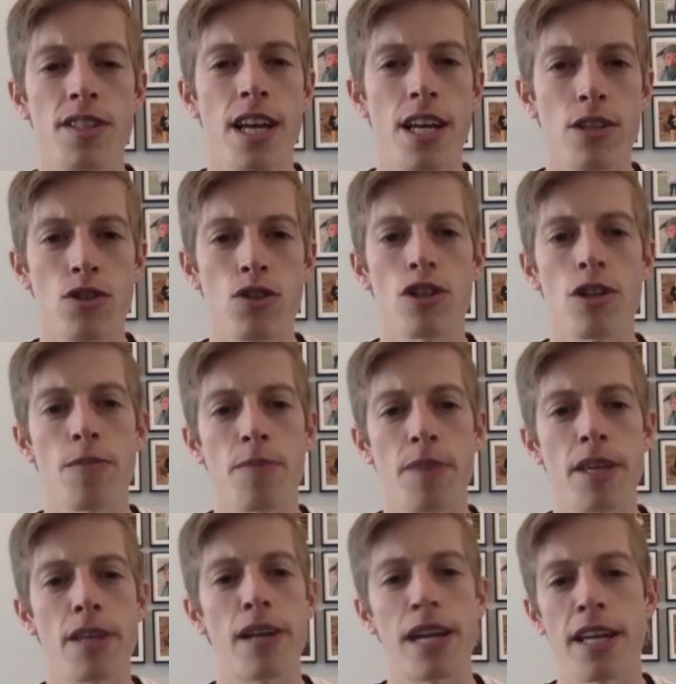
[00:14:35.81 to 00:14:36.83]
test or
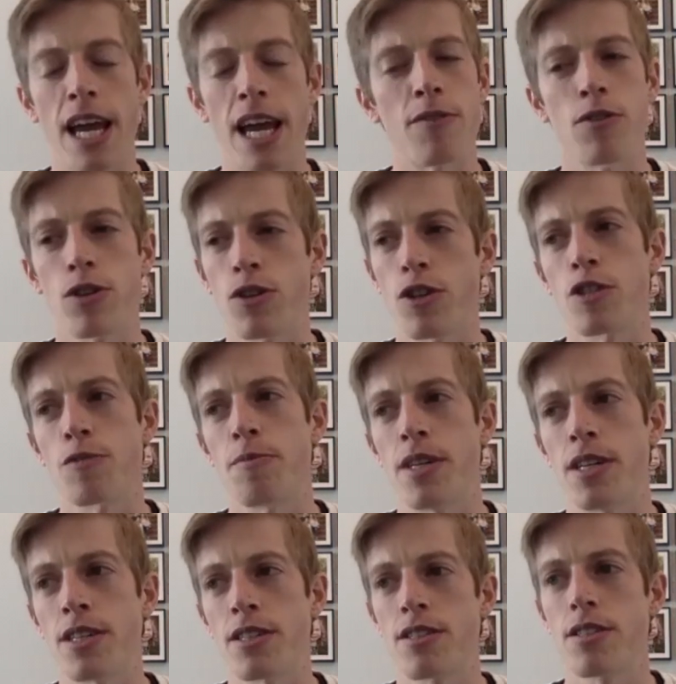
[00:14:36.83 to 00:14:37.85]
something like after
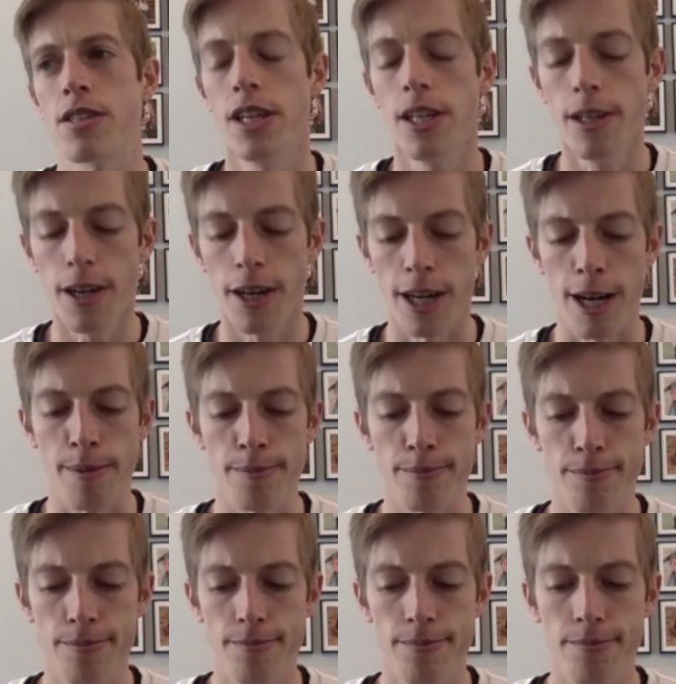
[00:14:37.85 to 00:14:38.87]
Christmas,
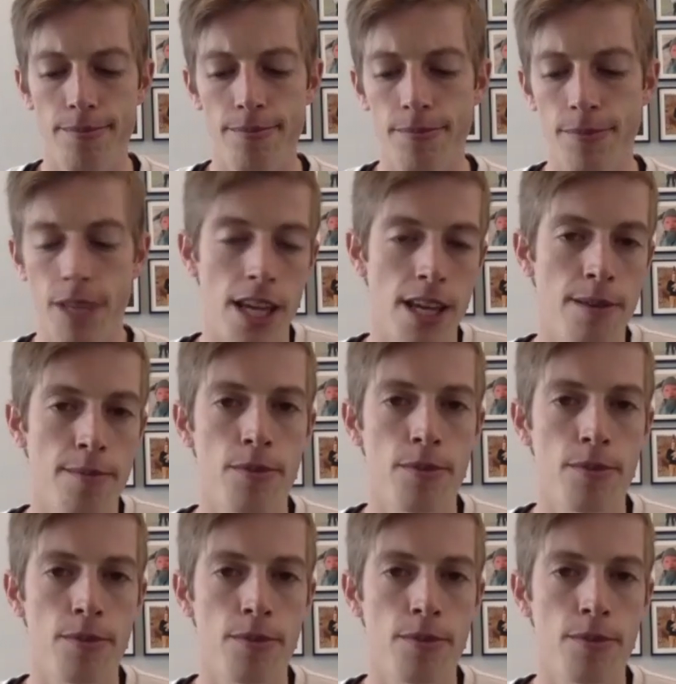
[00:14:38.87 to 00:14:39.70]
and